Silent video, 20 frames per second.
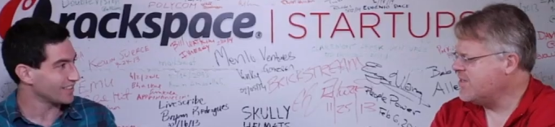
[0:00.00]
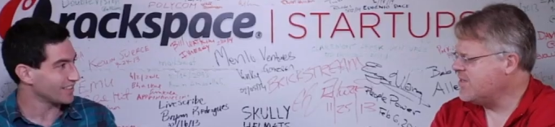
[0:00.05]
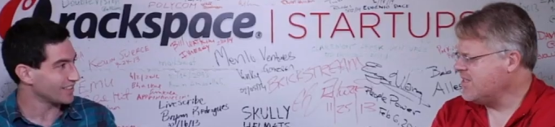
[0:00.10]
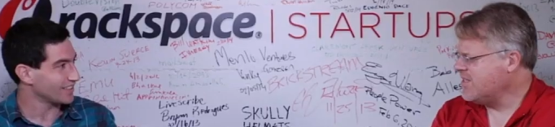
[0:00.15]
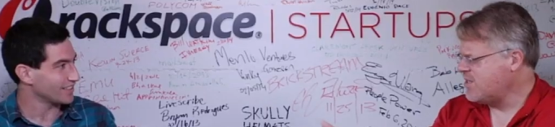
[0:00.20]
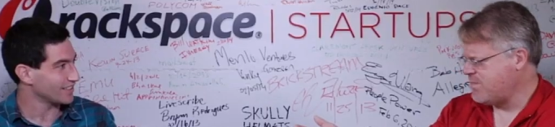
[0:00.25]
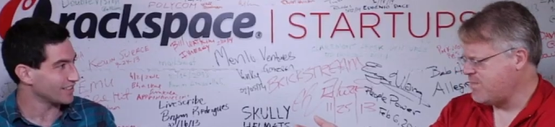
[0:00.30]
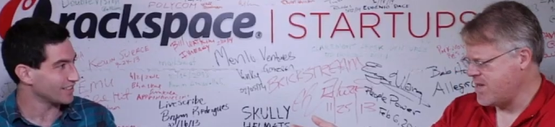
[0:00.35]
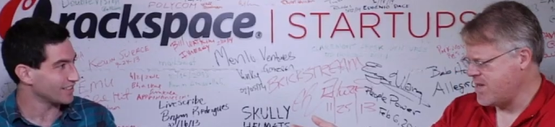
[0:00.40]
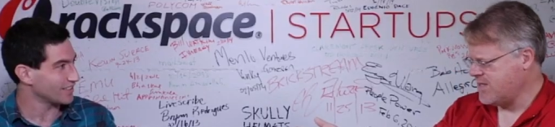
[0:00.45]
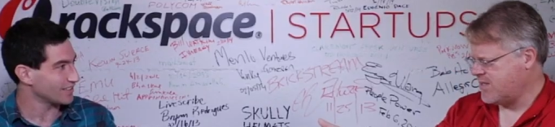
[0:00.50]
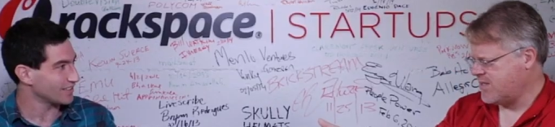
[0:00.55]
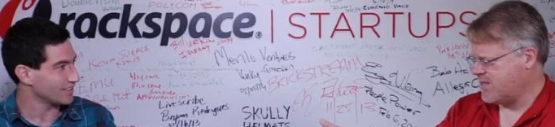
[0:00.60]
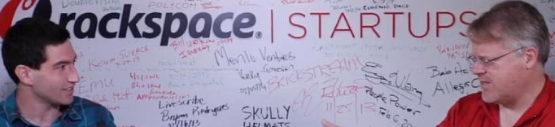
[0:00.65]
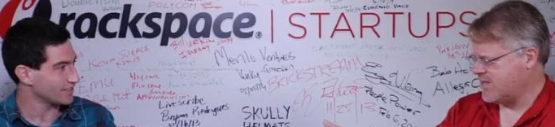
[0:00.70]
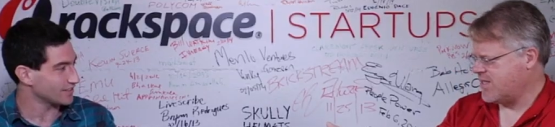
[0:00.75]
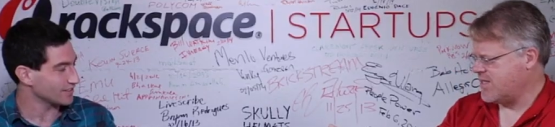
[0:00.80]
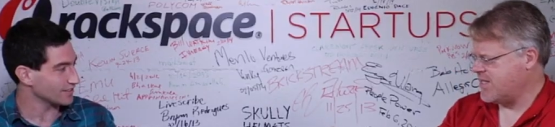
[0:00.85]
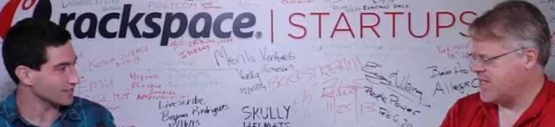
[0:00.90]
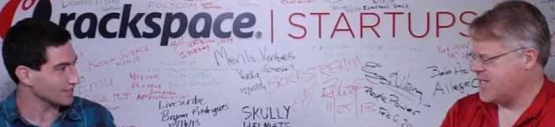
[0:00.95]
Speaker 1: this space
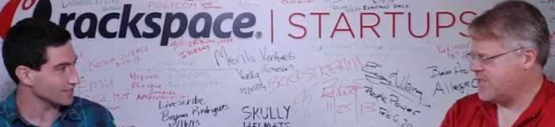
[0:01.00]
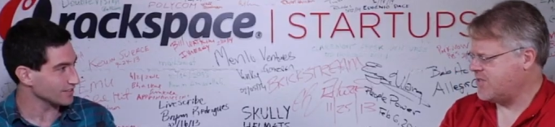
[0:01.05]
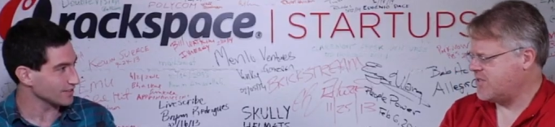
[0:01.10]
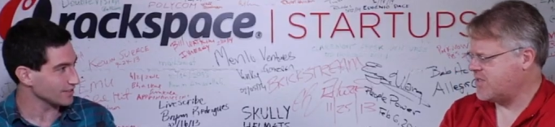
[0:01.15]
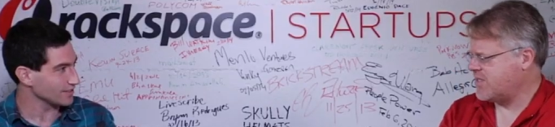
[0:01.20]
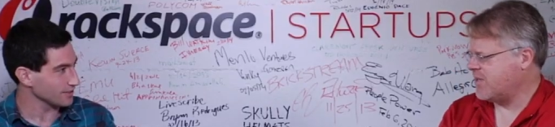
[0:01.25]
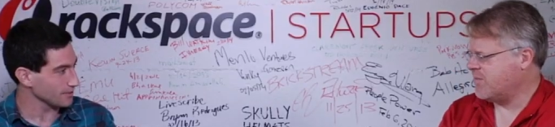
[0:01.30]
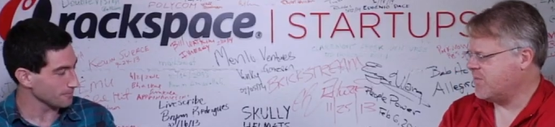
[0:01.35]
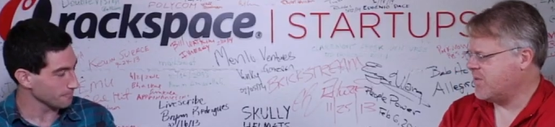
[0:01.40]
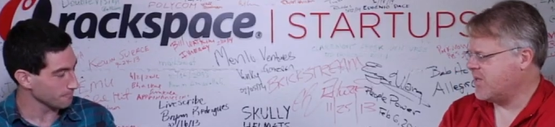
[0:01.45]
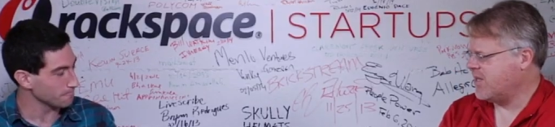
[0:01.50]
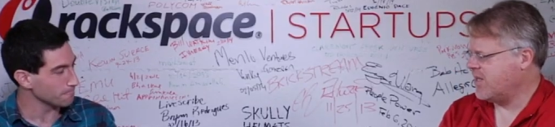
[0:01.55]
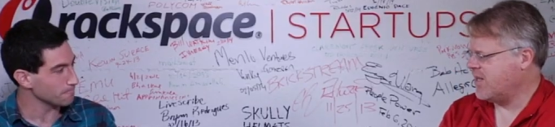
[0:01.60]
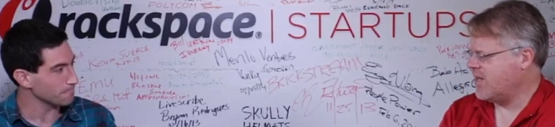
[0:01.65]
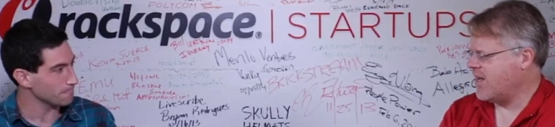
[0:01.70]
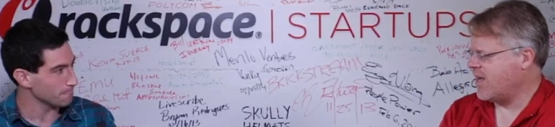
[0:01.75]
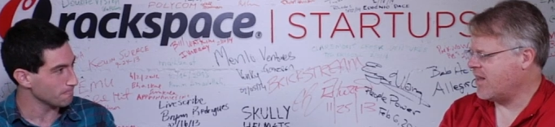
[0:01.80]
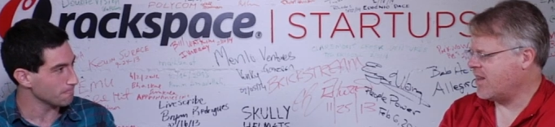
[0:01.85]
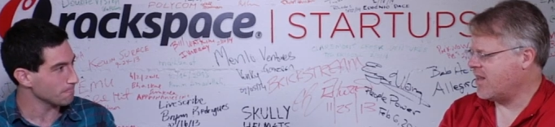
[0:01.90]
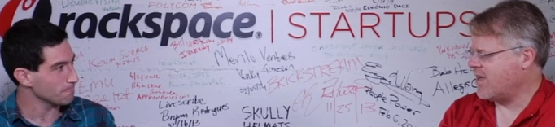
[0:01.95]
is an interesting
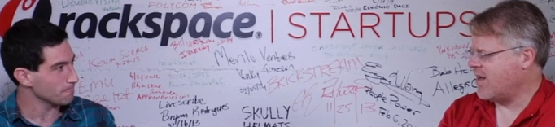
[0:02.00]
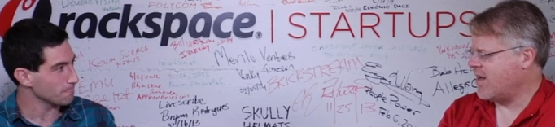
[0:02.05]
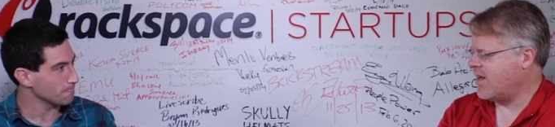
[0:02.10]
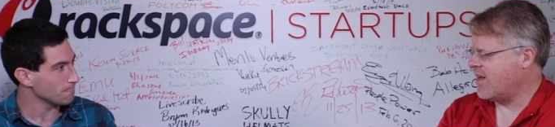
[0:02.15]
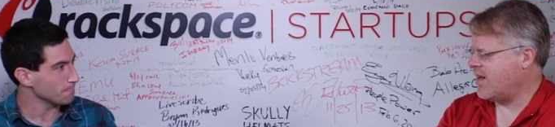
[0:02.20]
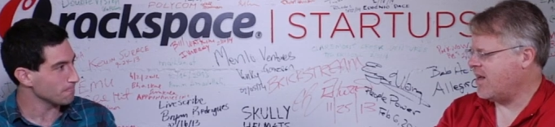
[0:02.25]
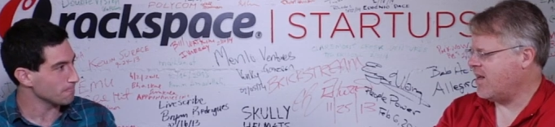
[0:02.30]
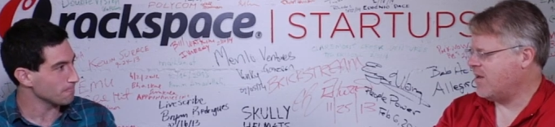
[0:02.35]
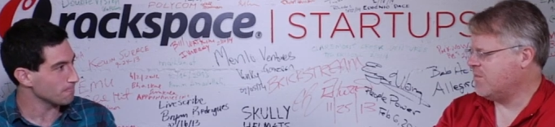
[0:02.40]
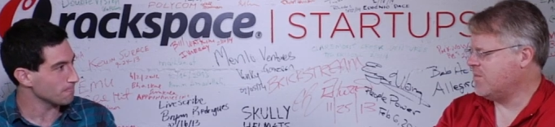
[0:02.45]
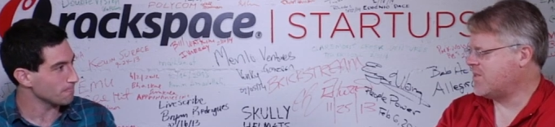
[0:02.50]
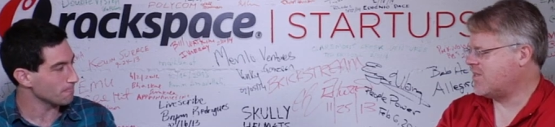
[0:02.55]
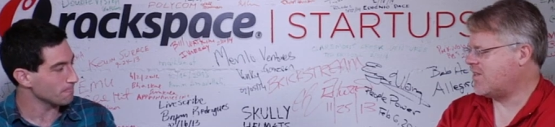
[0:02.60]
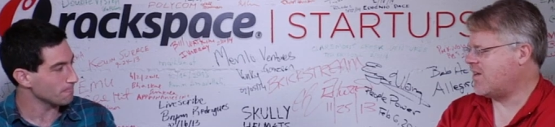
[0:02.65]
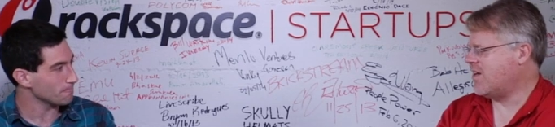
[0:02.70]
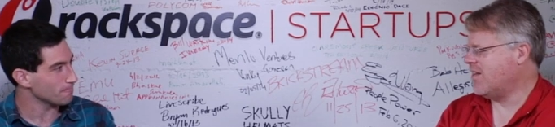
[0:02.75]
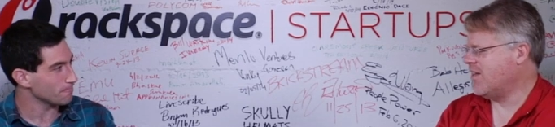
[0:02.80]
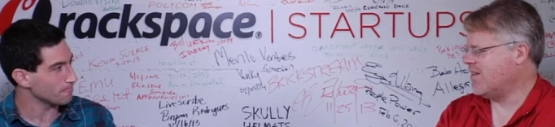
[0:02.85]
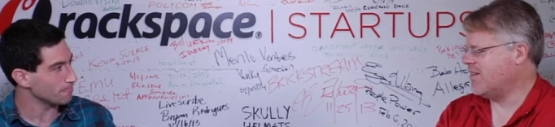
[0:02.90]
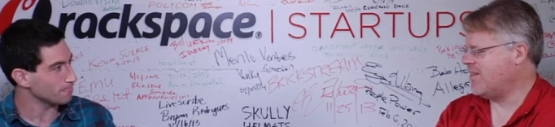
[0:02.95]
one. I, I
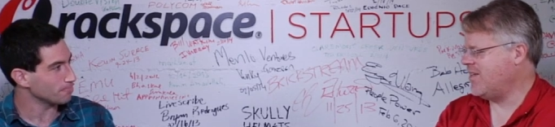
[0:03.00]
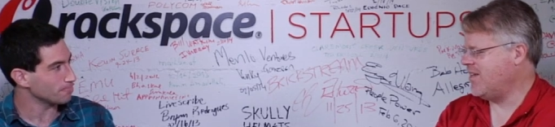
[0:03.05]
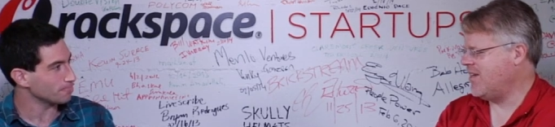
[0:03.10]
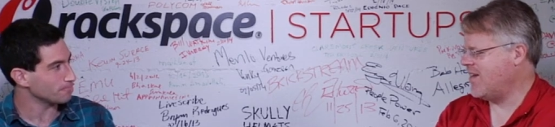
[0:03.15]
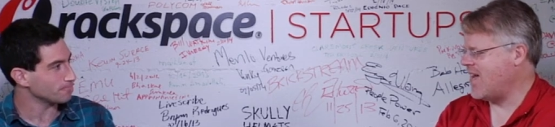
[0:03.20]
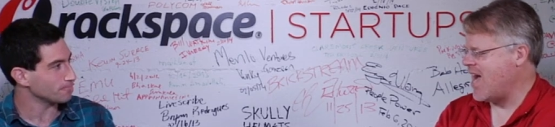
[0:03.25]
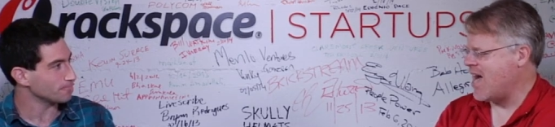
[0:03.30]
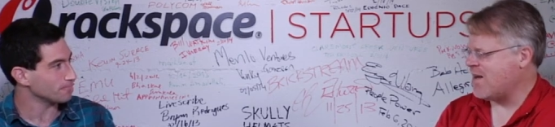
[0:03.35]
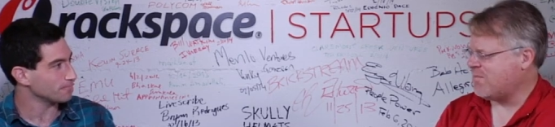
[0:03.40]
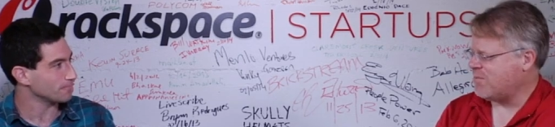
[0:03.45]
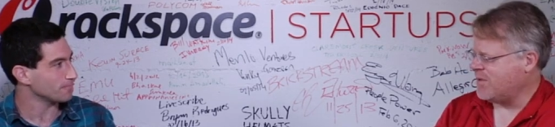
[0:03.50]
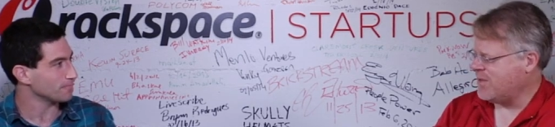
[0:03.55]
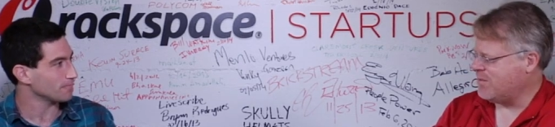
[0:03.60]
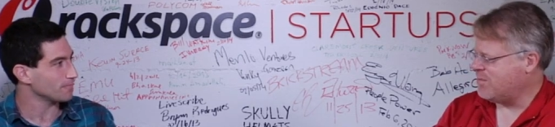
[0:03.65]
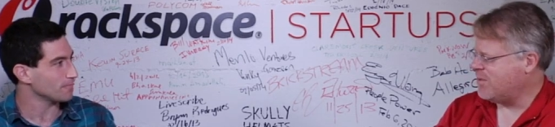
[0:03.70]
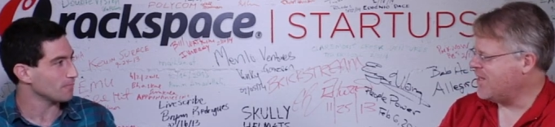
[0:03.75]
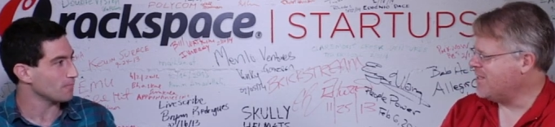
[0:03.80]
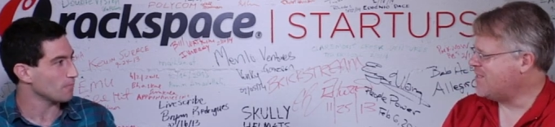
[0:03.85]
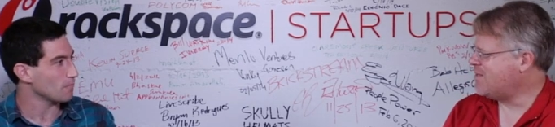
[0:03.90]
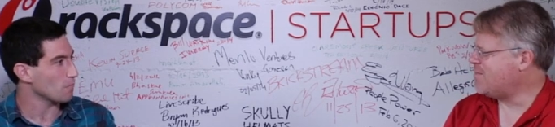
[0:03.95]
almost call it the app
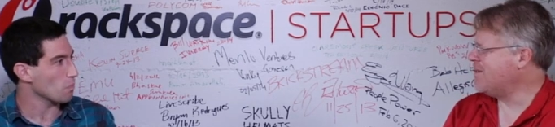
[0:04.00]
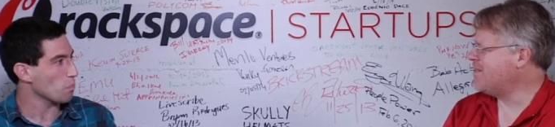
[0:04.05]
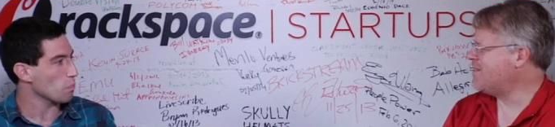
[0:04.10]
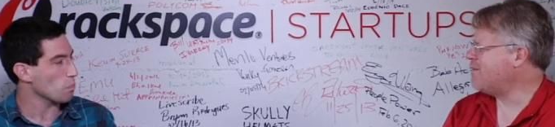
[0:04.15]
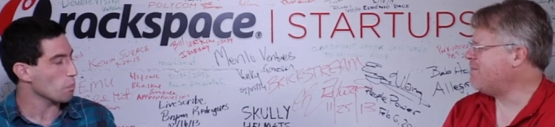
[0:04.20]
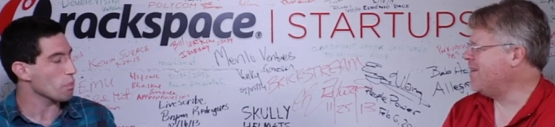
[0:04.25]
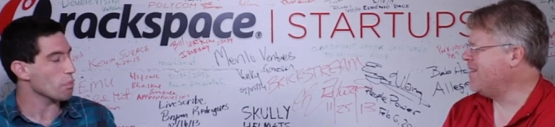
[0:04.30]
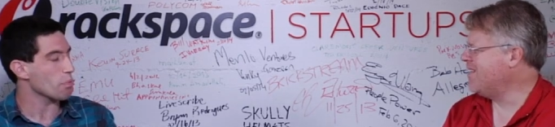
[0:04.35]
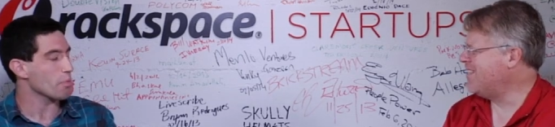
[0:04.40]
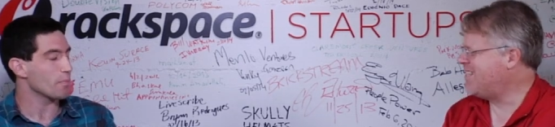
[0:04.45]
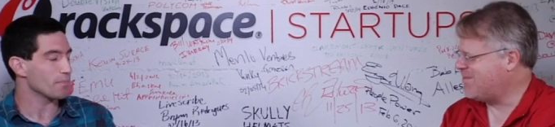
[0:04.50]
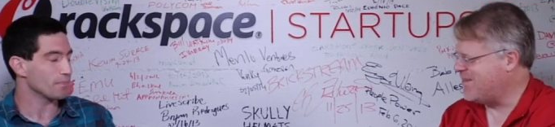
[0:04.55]
replacement space